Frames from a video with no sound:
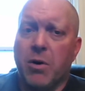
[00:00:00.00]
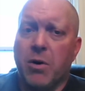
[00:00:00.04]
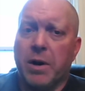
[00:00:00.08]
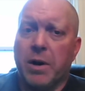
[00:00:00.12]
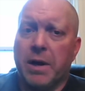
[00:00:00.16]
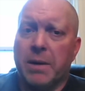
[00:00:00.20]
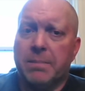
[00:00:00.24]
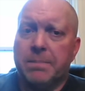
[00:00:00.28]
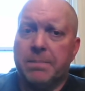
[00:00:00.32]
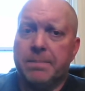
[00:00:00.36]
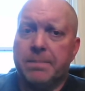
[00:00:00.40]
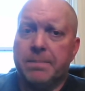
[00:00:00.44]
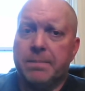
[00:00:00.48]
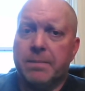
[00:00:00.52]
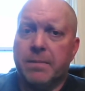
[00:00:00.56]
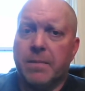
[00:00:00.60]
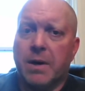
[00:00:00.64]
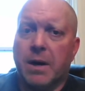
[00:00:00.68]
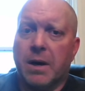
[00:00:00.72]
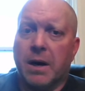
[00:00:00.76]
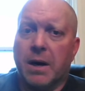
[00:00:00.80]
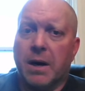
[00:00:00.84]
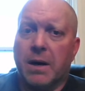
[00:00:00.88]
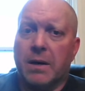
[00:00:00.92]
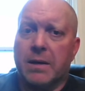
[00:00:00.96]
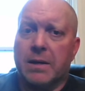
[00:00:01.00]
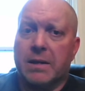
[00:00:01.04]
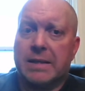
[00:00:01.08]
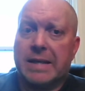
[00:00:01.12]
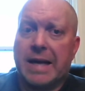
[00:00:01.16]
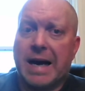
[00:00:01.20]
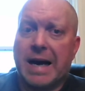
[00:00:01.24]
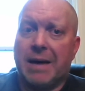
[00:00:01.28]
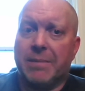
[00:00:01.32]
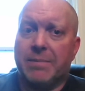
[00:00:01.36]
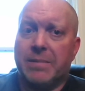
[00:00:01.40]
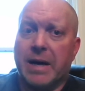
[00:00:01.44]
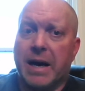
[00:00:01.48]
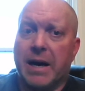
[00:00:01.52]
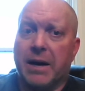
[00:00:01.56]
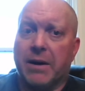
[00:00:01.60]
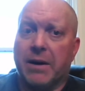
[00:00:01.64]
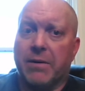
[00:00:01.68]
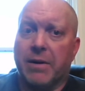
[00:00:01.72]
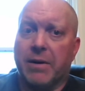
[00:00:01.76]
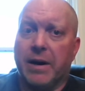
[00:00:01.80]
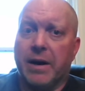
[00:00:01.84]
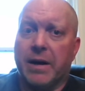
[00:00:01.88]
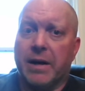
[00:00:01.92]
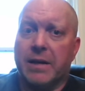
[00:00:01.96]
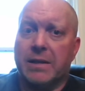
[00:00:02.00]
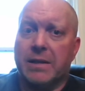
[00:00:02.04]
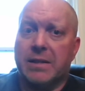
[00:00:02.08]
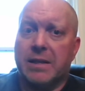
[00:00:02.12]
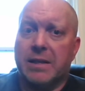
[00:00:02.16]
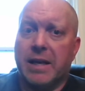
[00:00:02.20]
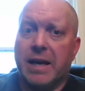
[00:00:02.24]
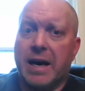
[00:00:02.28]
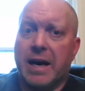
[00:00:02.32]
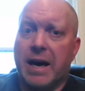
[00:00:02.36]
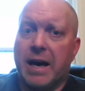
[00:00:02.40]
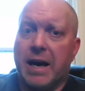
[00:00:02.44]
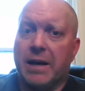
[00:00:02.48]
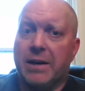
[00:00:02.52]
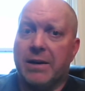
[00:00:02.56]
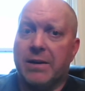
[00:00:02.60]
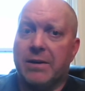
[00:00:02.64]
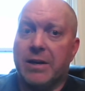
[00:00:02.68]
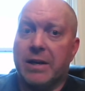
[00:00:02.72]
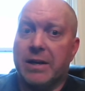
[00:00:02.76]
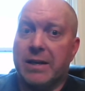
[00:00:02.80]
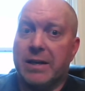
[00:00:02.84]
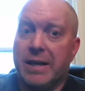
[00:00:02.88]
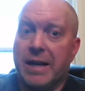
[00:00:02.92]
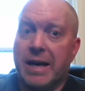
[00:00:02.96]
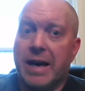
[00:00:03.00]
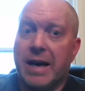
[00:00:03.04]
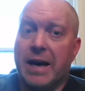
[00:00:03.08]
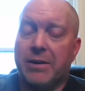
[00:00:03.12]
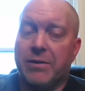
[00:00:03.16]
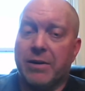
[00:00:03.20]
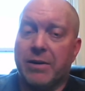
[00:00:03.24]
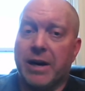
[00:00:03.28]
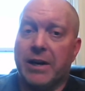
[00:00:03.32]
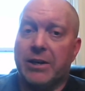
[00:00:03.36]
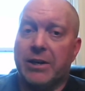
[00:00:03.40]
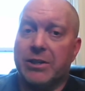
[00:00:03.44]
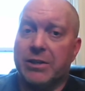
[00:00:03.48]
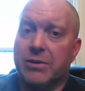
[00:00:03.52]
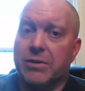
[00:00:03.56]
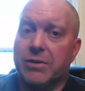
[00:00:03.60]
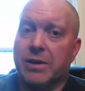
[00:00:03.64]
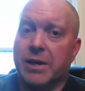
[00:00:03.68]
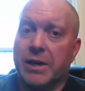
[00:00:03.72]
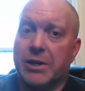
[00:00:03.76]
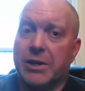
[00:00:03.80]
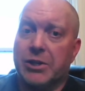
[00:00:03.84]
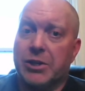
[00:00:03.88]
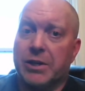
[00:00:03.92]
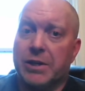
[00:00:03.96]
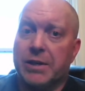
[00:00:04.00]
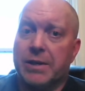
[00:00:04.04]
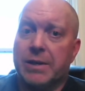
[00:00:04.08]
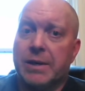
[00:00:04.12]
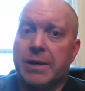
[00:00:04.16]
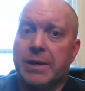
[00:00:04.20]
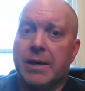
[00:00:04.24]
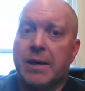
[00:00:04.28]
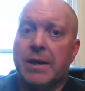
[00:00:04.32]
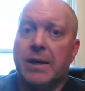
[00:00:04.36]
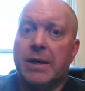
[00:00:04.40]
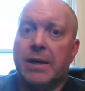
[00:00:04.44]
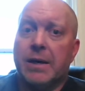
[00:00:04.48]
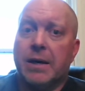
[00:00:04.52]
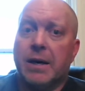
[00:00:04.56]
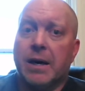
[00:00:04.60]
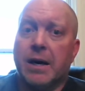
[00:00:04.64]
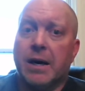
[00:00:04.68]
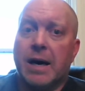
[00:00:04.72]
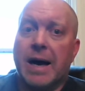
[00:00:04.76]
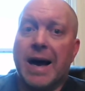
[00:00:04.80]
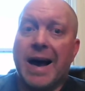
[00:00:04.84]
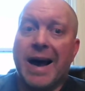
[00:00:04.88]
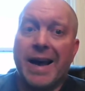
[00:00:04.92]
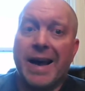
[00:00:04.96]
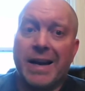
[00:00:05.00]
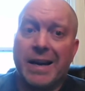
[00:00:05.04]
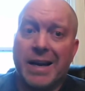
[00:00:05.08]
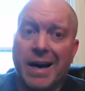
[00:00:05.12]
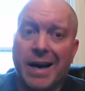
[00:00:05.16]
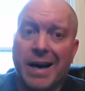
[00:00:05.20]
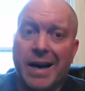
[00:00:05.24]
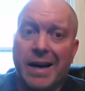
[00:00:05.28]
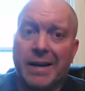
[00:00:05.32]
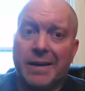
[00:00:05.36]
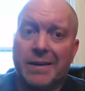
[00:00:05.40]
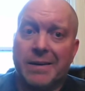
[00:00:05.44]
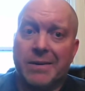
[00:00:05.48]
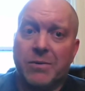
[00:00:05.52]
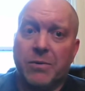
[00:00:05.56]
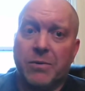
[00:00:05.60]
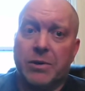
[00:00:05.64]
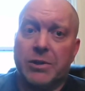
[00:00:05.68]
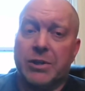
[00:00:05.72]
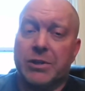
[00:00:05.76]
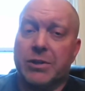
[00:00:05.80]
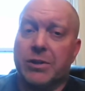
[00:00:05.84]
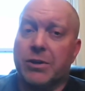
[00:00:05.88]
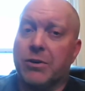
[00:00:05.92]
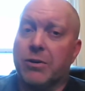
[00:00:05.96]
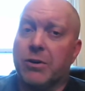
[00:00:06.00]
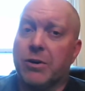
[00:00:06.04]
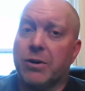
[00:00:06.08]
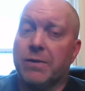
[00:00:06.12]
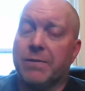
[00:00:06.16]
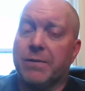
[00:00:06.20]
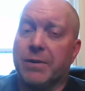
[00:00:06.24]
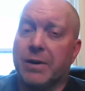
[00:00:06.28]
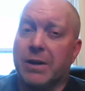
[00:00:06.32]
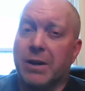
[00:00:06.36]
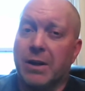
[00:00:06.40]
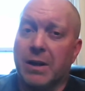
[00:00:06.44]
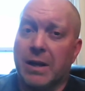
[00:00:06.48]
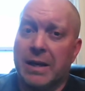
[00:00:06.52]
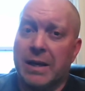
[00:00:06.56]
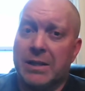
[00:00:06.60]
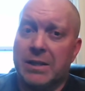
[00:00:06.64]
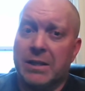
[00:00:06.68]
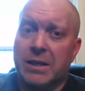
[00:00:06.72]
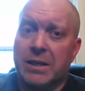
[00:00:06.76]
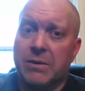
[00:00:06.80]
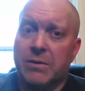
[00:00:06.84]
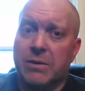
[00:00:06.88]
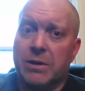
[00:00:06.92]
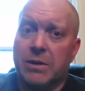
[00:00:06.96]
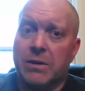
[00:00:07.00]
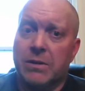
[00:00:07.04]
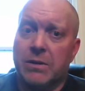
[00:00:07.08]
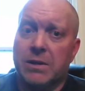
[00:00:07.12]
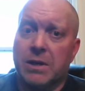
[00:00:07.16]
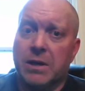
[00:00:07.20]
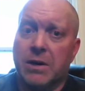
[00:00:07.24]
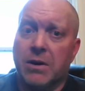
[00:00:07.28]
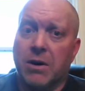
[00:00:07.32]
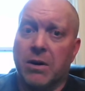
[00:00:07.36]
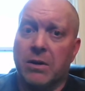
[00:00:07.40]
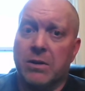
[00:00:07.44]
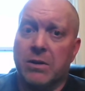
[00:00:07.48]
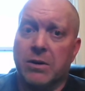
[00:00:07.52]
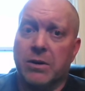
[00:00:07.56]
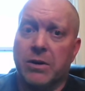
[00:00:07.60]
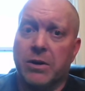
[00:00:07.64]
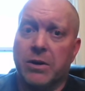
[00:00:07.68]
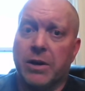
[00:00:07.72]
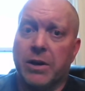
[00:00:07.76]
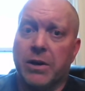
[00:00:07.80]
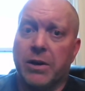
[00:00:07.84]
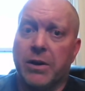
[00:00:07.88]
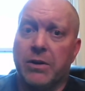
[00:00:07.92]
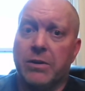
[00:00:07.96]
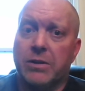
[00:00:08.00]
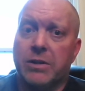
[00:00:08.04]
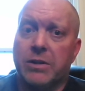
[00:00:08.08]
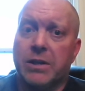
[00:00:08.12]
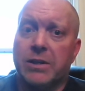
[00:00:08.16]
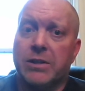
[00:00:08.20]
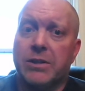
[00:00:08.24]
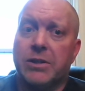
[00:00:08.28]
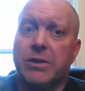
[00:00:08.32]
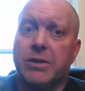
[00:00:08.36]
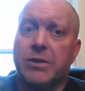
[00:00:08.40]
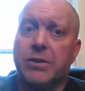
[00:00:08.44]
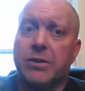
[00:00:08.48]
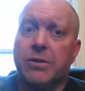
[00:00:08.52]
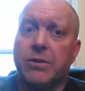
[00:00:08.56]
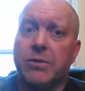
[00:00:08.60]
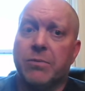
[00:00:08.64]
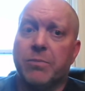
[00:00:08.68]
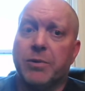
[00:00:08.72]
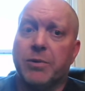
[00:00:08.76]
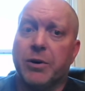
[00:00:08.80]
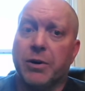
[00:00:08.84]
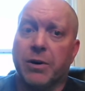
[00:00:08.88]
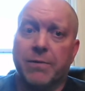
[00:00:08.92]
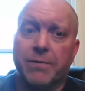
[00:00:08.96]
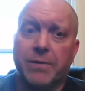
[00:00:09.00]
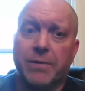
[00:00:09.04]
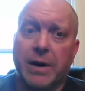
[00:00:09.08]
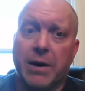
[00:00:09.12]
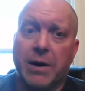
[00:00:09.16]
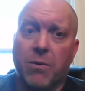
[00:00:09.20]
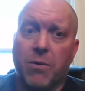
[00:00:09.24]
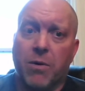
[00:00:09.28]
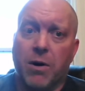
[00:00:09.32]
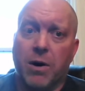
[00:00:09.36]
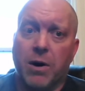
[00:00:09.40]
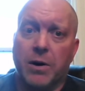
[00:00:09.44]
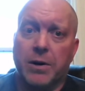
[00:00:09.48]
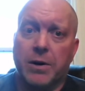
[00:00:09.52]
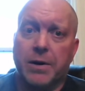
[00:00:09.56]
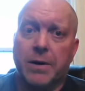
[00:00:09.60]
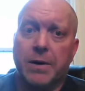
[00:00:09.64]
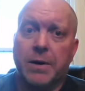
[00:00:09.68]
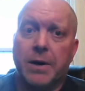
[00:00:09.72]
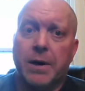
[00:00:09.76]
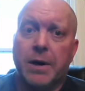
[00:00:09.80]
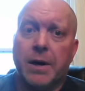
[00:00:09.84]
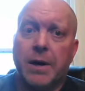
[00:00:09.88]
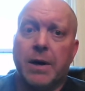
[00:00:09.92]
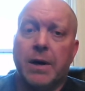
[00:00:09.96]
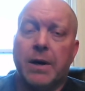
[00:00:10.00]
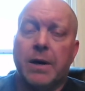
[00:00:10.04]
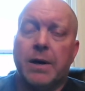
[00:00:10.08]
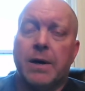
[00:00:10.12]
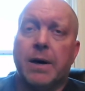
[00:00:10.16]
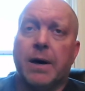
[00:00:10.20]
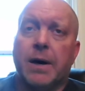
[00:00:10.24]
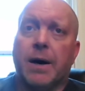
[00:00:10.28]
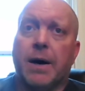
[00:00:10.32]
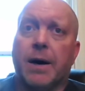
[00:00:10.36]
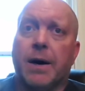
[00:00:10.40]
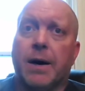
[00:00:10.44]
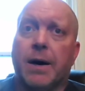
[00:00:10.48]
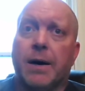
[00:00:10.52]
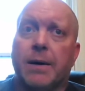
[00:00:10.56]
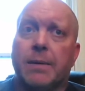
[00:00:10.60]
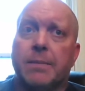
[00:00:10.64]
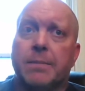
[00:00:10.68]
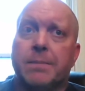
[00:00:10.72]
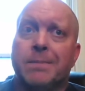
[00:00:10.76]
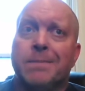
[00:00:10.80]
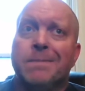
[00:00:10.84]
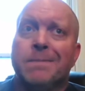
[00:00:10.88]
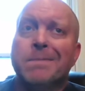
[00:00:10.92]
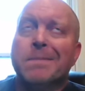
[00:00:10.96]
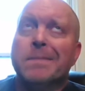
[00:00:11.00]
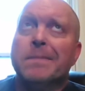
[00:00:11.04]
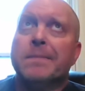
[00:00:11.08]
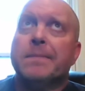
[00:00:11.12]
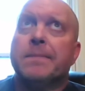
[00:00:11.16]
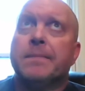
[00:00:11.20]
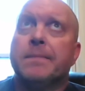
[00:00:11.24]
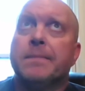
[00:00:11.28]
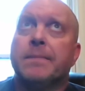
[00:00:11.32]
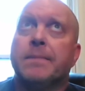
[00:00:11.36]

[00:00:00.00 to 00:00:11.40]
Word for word: Imodium uh, to stop diarrhea because dehy- dehydration will get you uh, iodine, which is good for cleansing wounds, and also you can use it to purify water. Um,